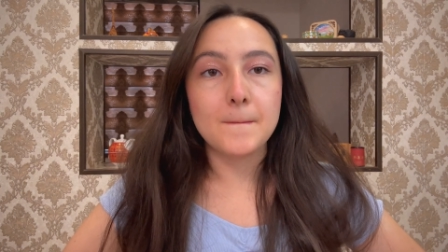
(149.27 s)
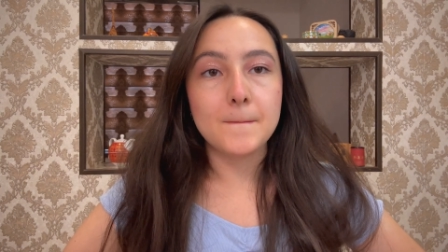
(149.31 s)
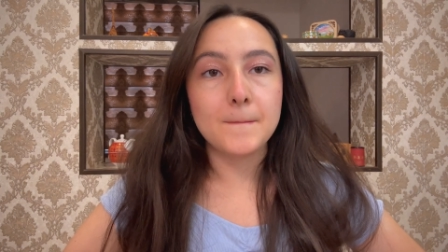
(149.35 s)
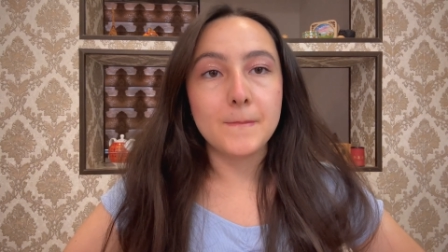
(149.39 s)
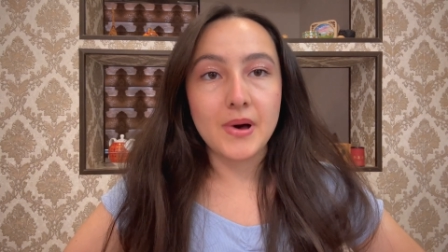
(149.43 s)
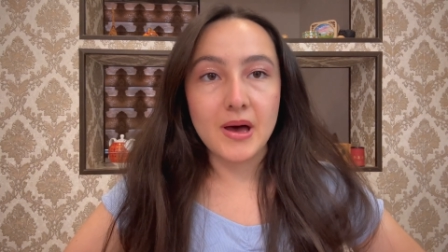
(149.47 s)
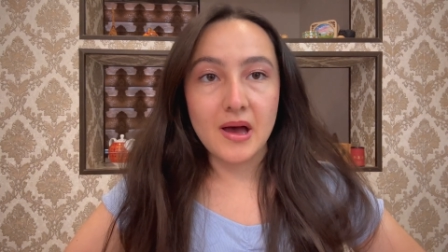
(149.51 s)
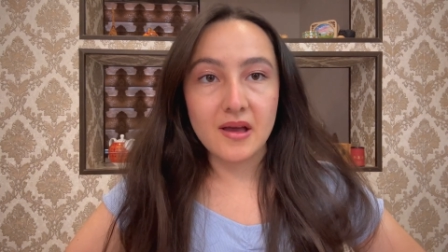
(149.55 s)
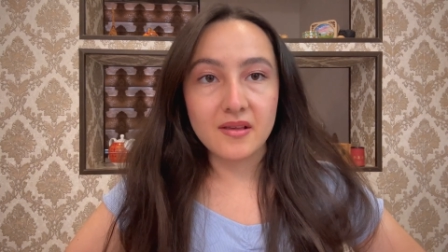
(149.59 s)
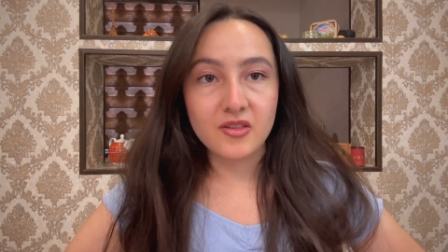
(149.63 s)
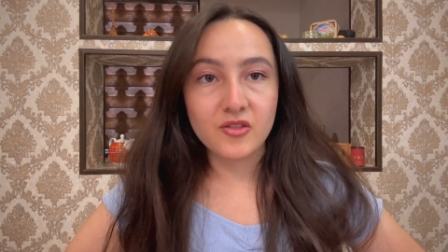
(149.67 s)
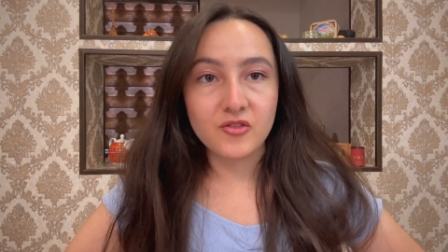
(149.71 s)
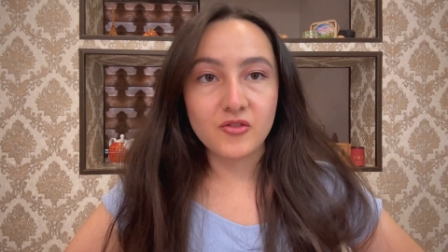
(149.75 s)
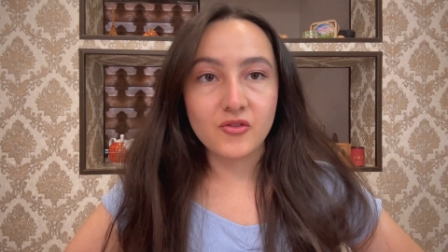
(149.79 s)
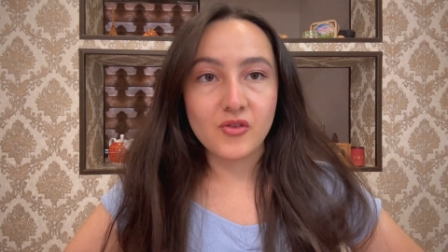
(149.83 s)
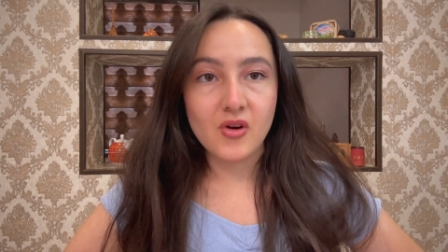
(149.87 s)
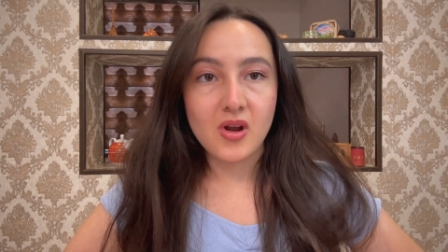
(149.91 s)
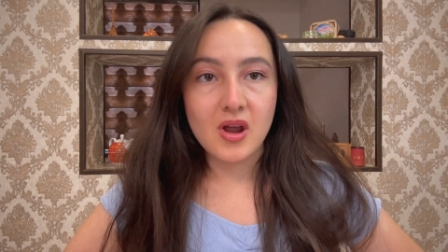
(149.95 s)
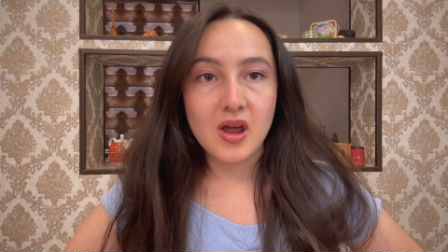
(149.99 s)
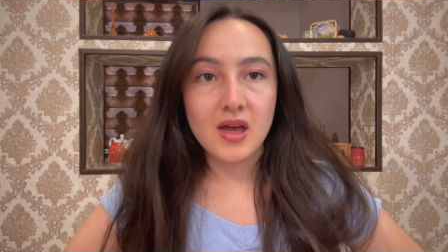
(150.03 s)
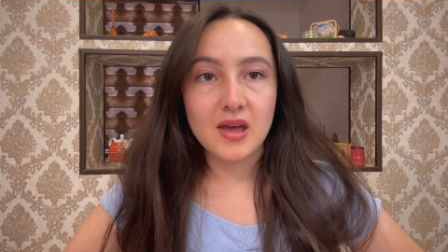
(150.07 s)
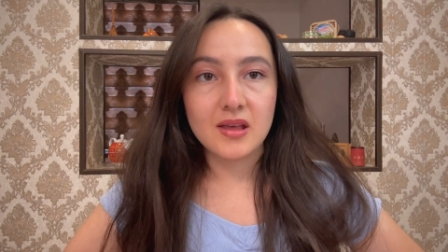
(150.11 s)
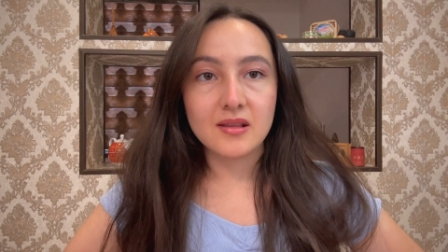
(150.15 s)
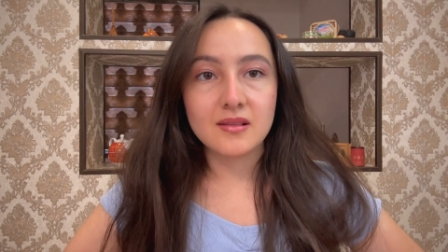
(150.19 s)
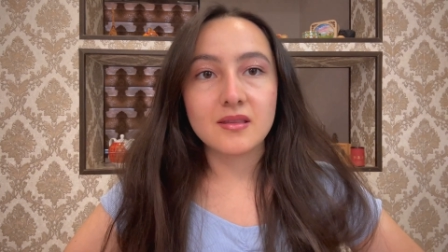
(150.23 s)
best
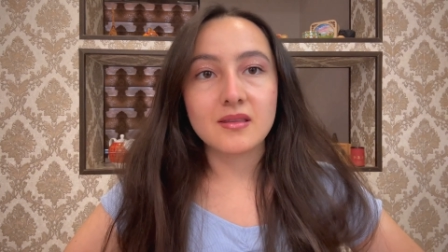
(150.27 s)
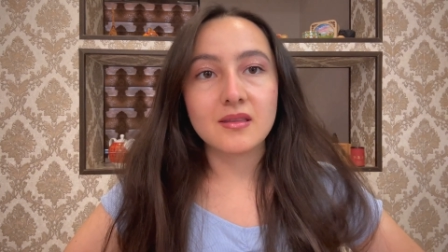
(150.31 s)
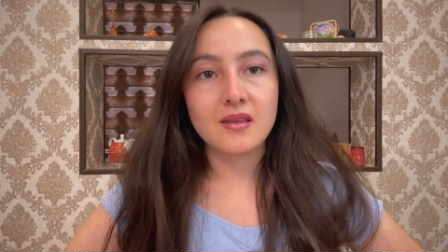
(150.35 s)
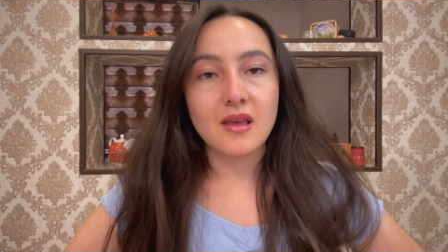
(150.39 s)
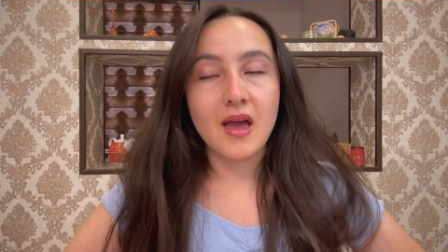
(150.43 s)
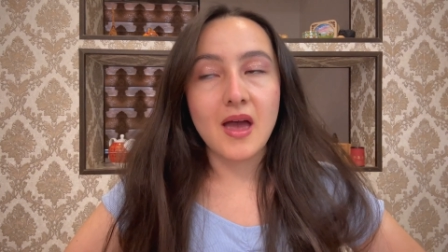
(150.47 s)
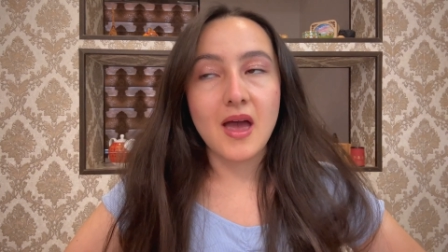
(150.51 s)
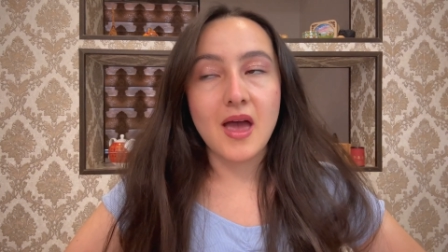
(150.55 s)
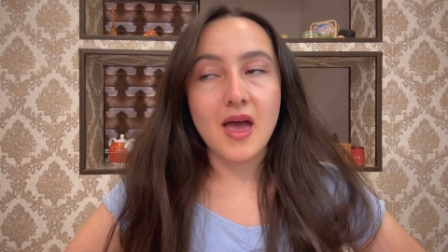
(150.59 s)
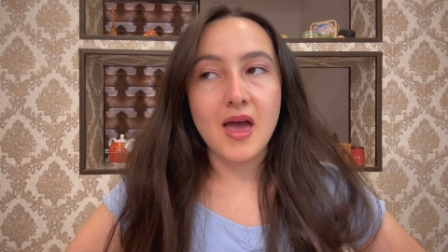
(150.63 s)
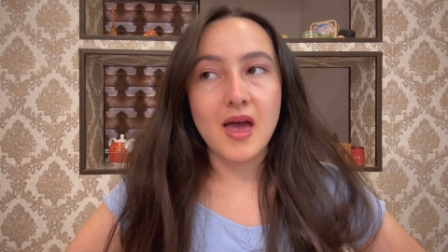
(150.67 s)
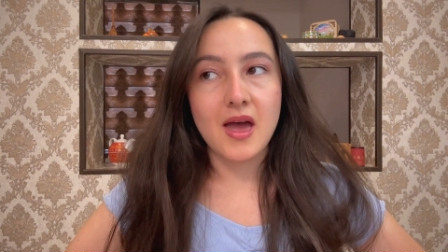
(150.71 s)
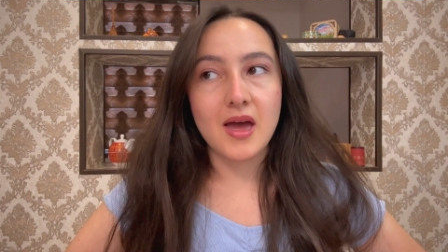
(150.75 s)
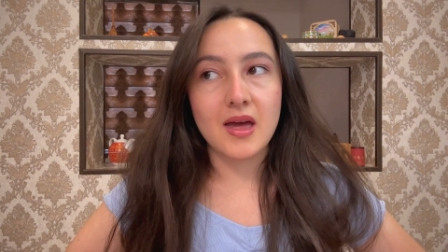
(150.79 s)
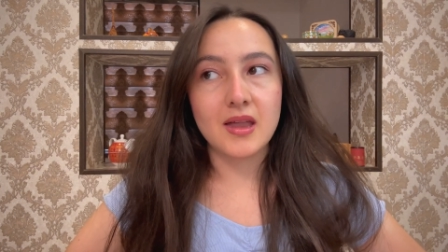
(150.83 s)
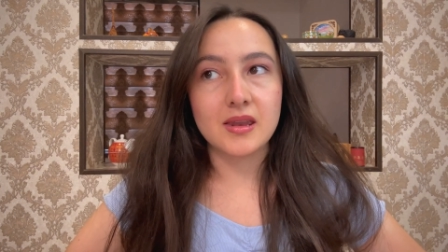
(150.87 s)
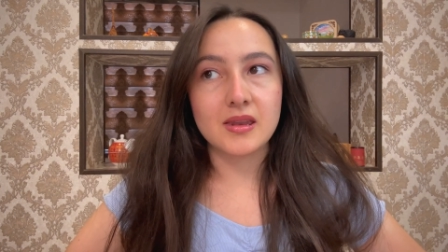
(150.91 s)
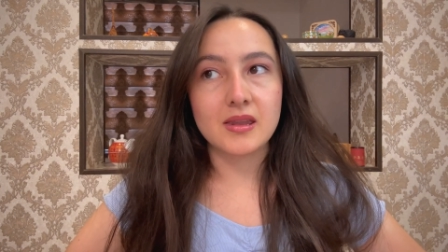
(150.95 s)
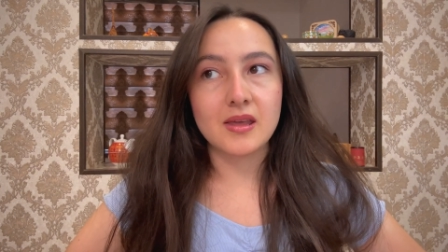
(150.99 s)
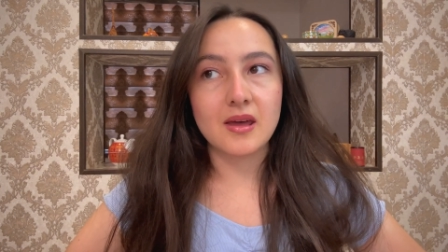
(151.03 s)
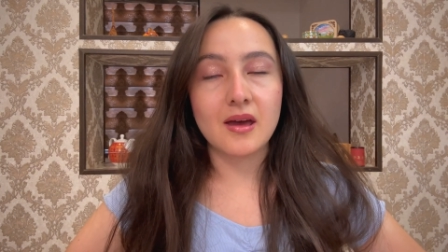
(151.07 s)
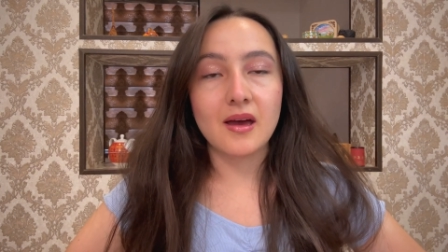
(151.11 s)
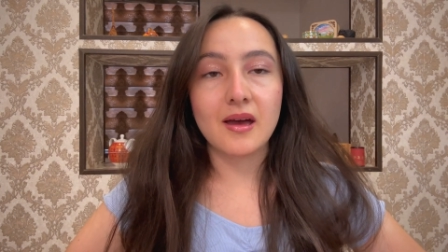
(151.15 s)
friends and